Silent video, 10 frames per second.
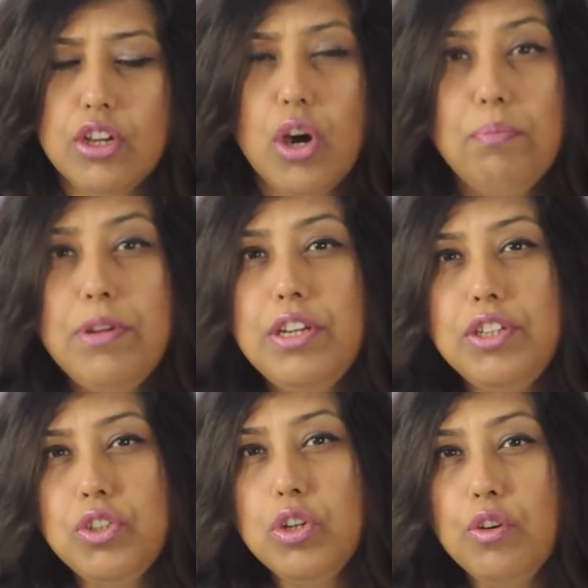
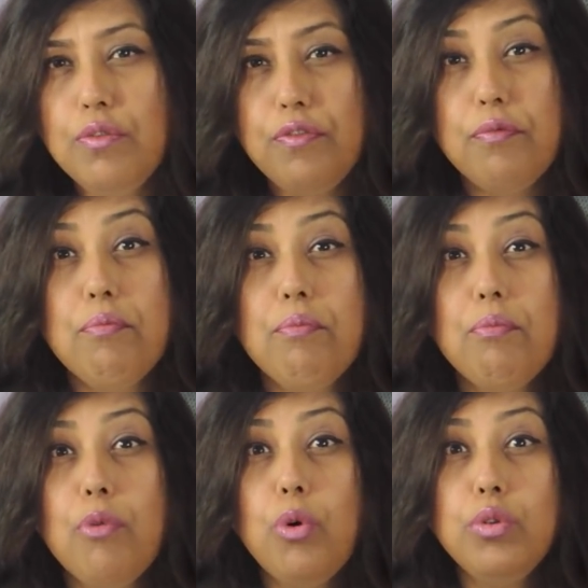combination of
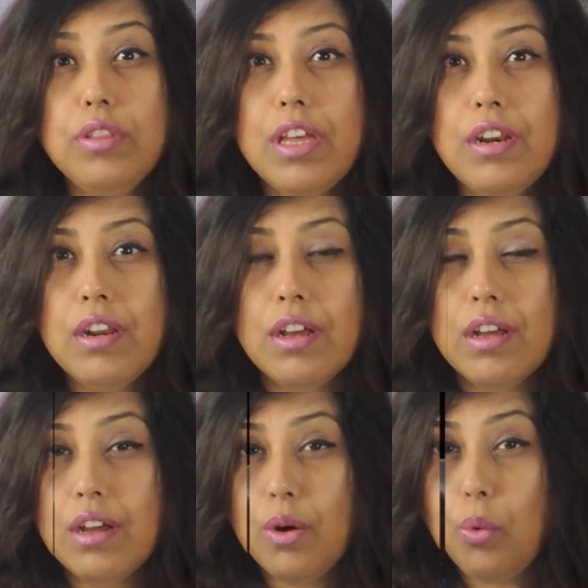more than
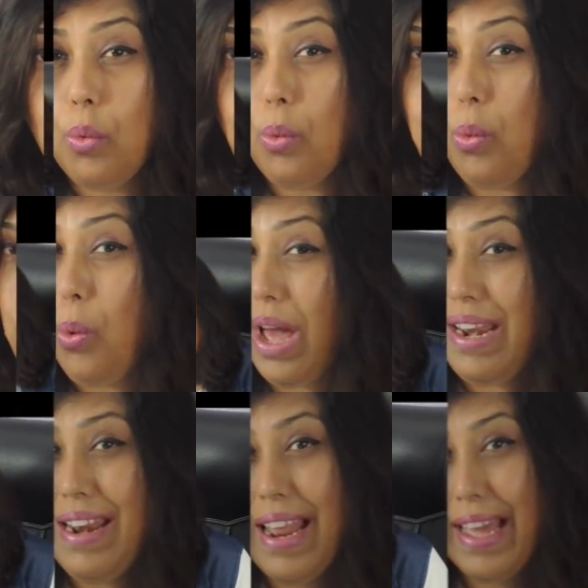one